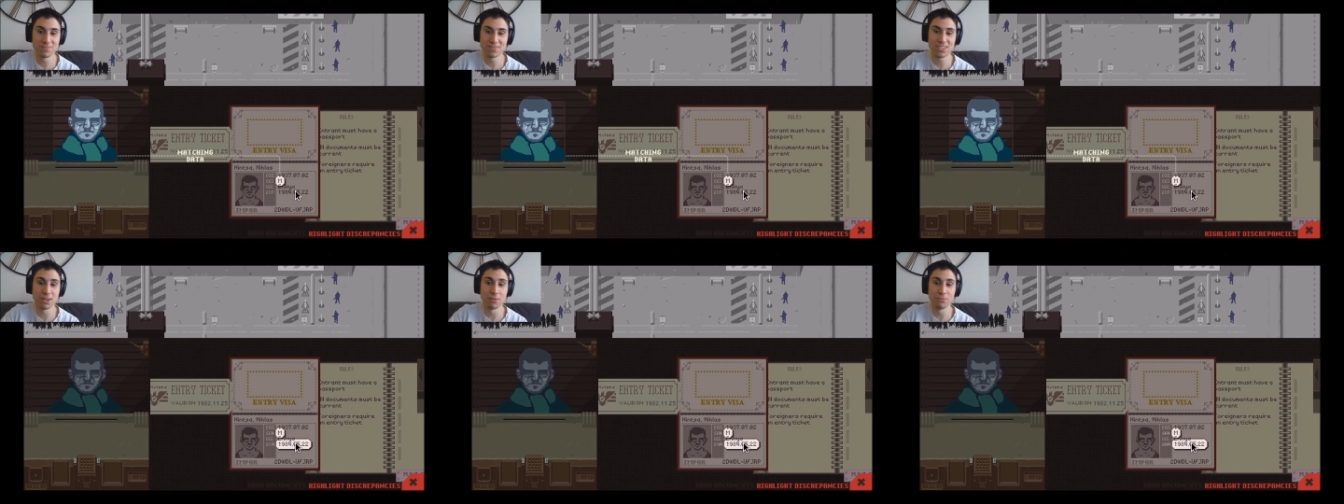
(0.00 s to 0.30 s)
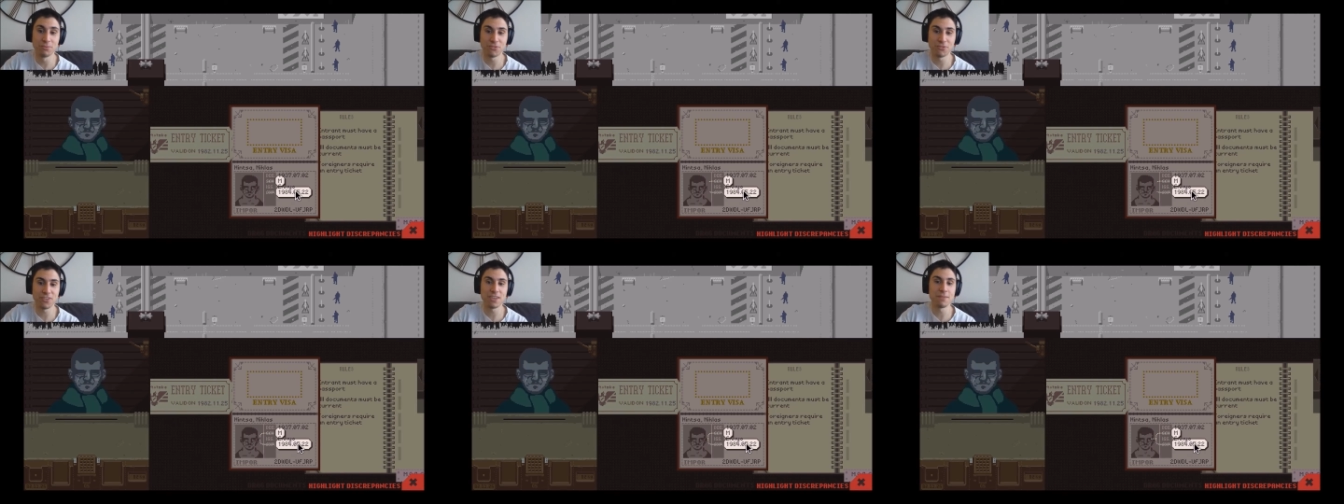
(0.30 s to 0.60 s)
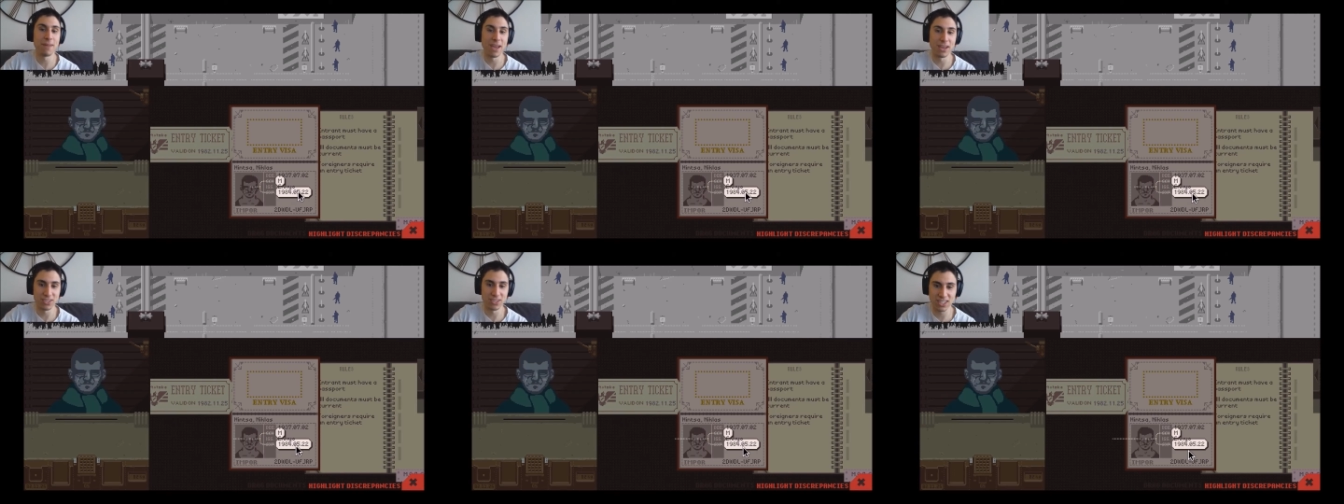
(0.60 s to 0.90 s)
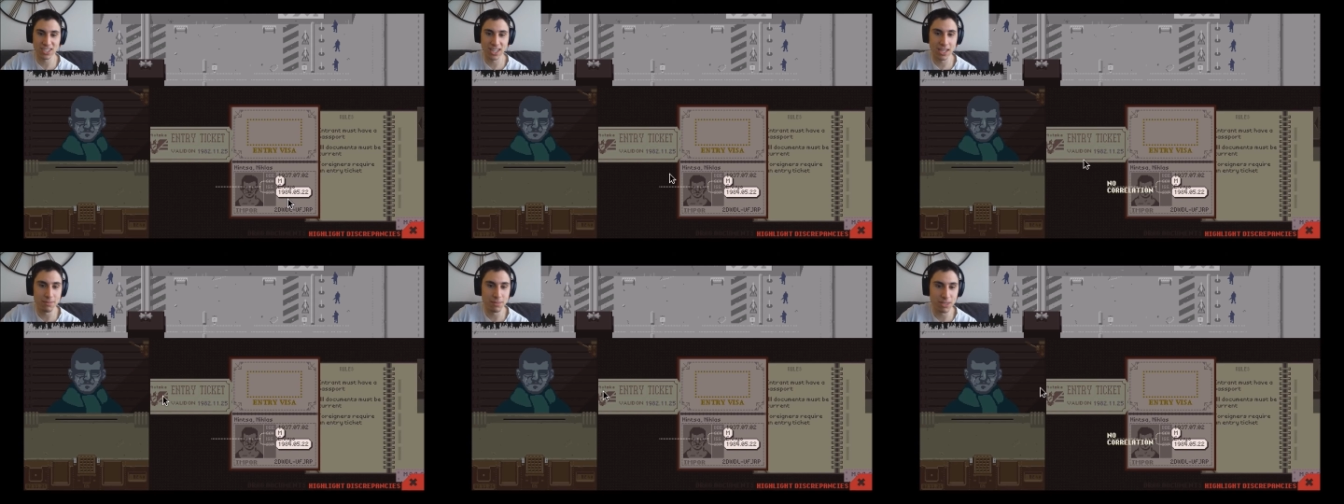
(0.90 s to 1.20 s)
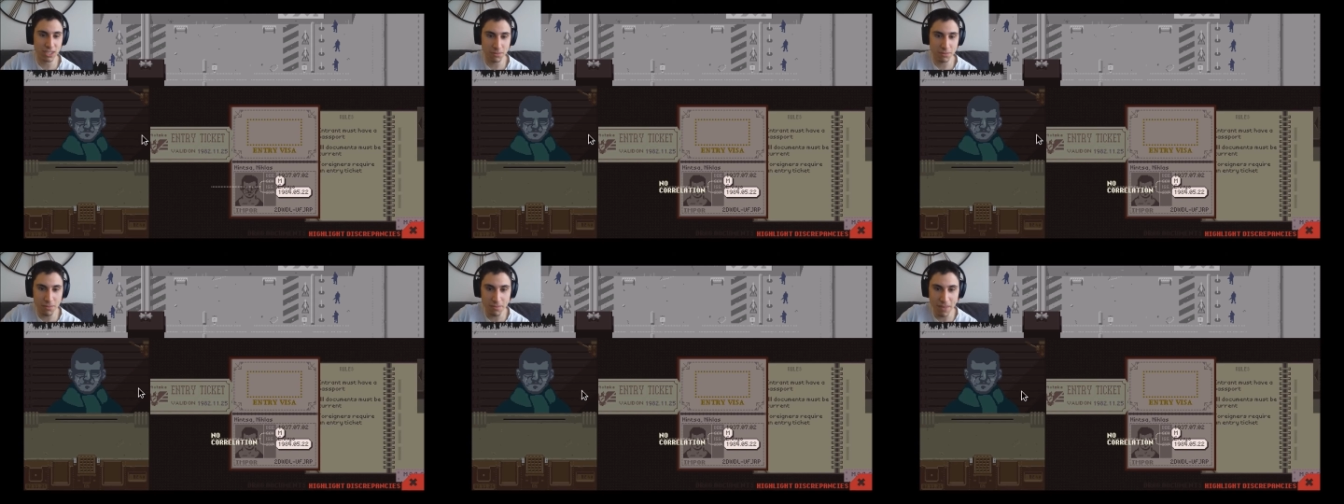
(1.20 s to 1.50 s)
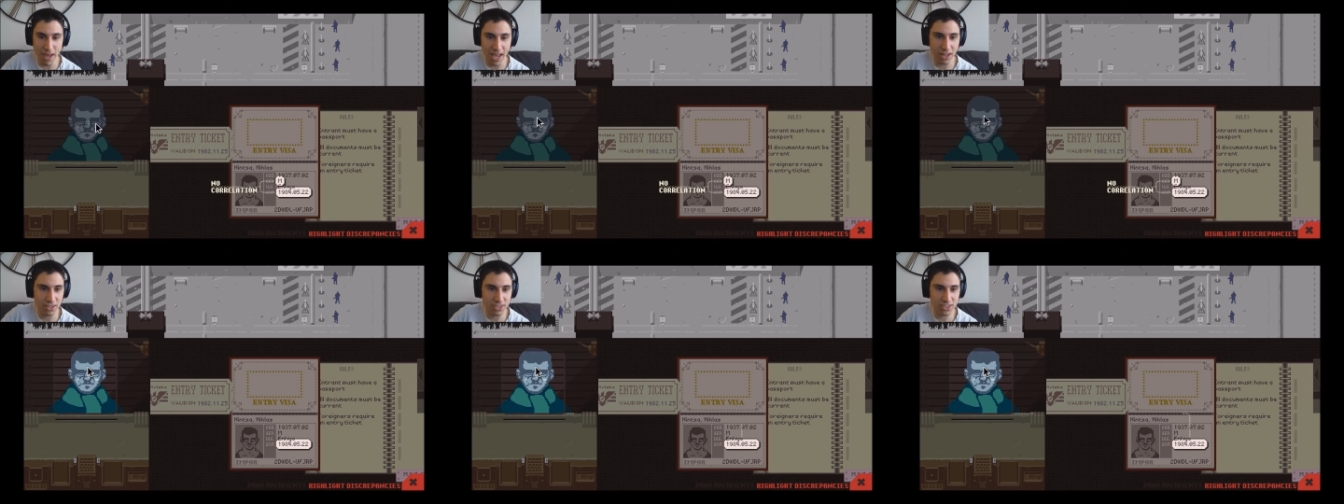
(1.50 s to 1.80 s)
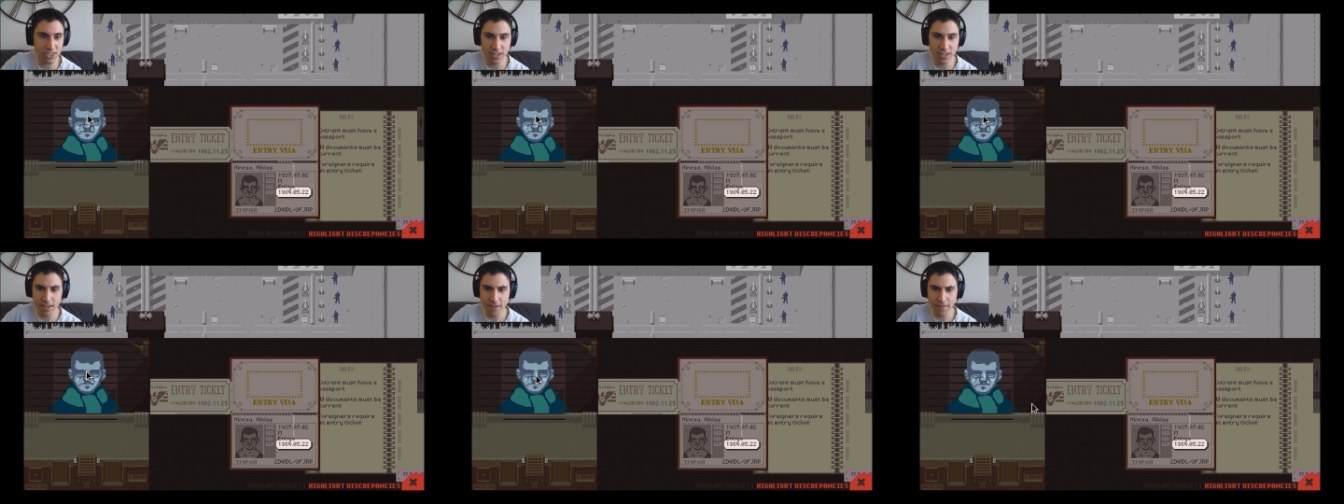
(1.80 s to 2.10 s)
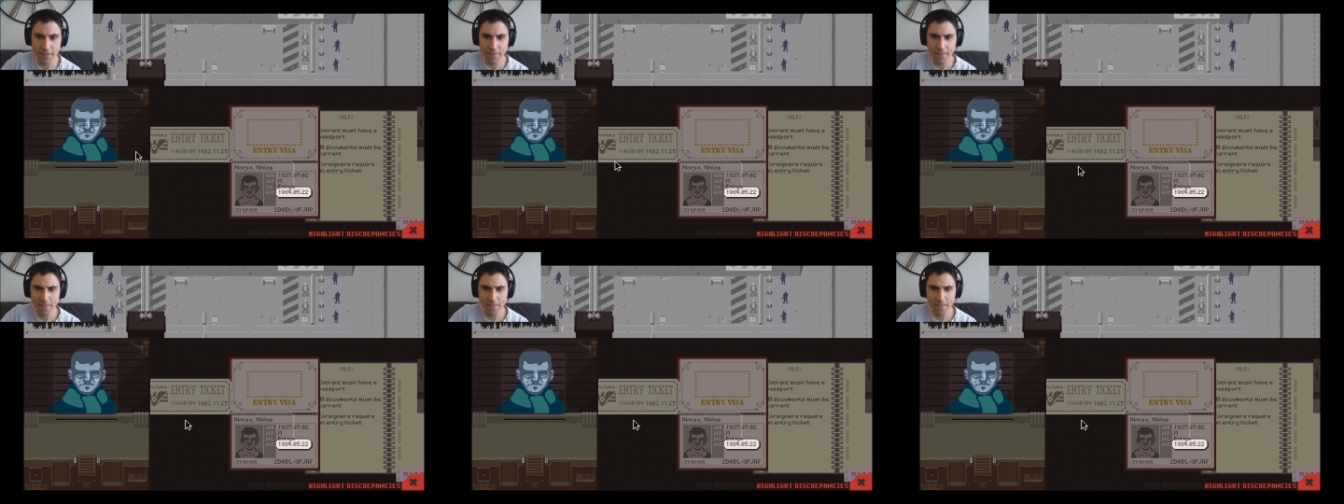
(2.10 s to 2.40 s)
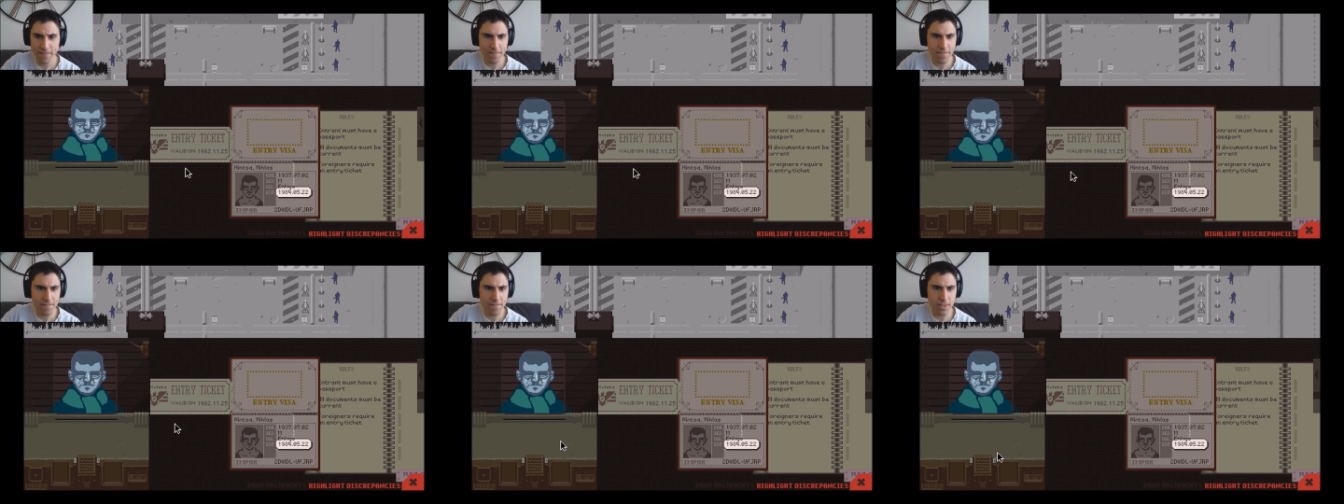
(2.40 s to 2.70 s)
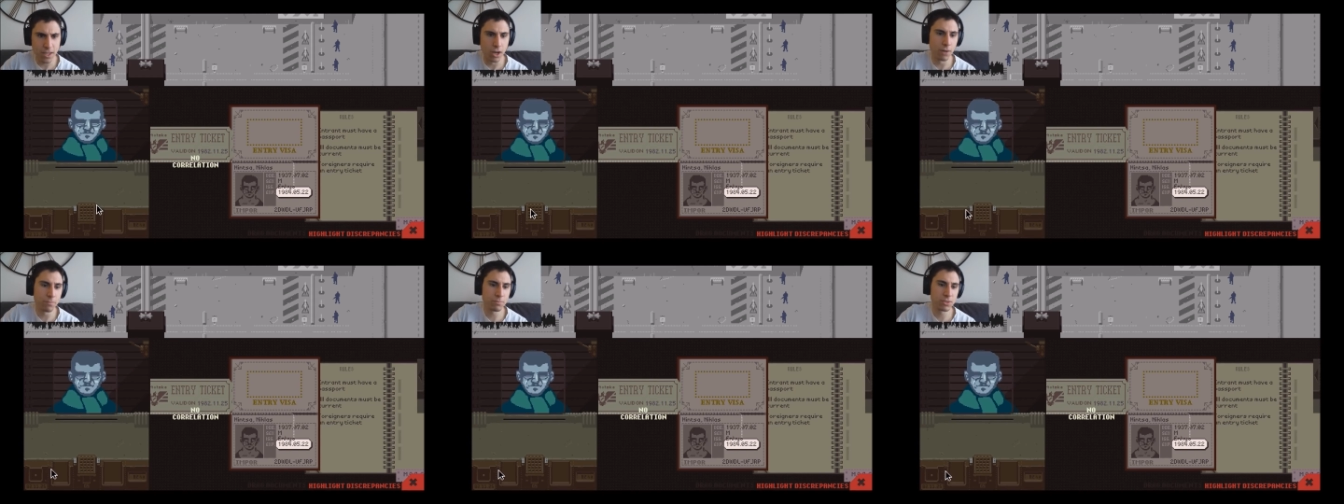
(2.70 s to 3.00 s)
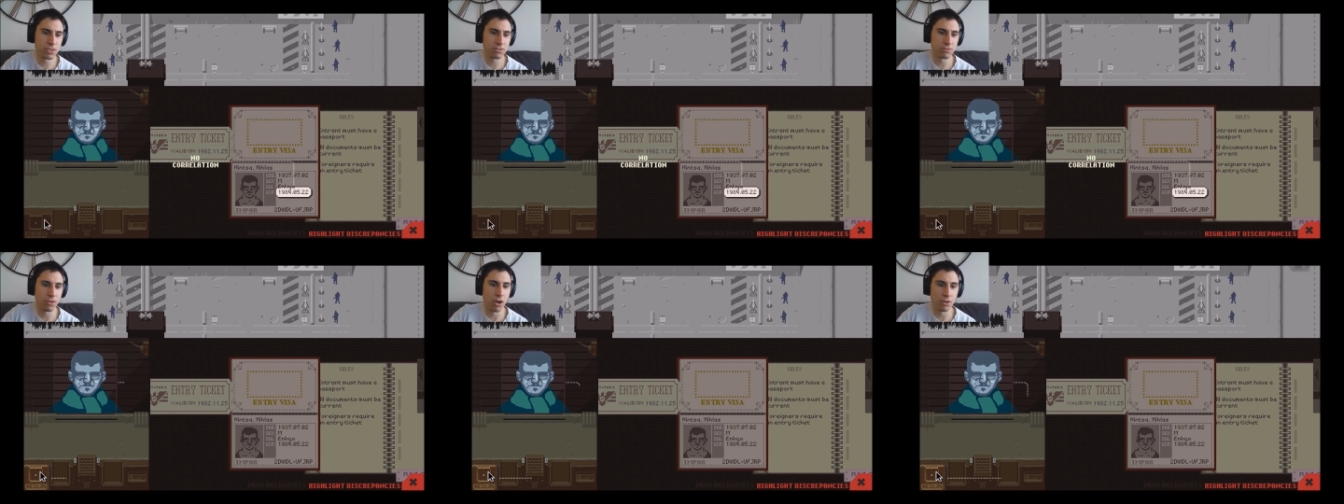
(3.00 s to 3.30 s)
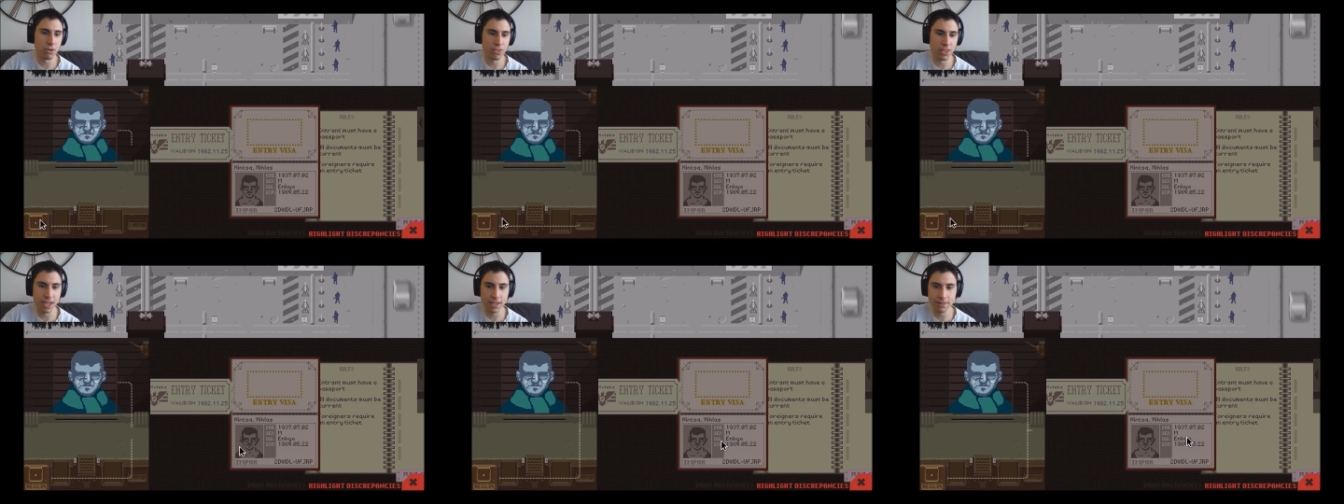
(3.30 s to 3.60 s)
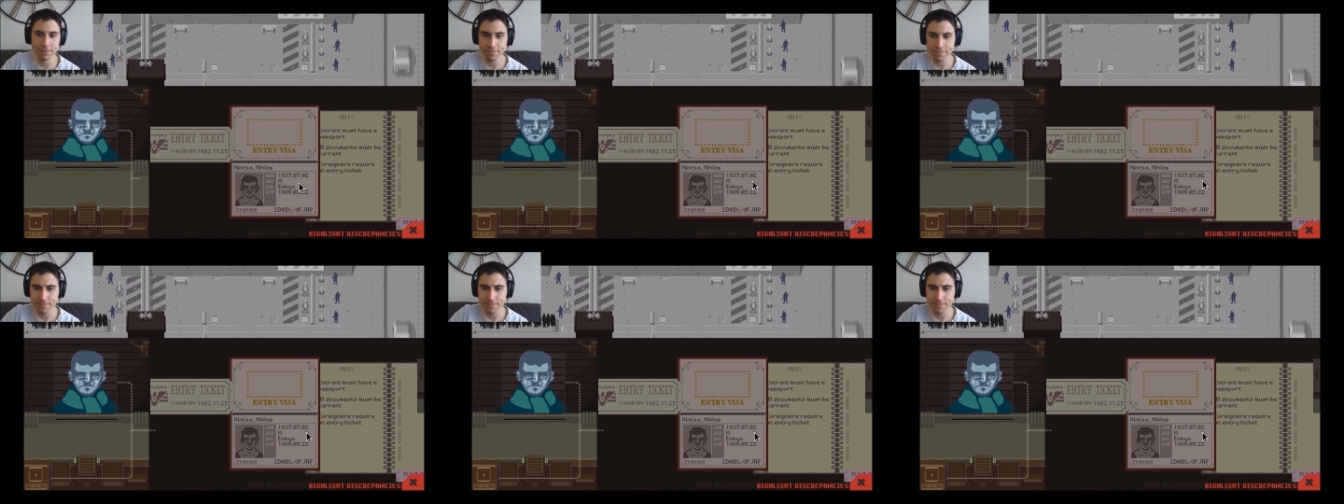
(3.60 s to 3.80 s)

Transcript: some females claiming to be males. Oops, wrong thing.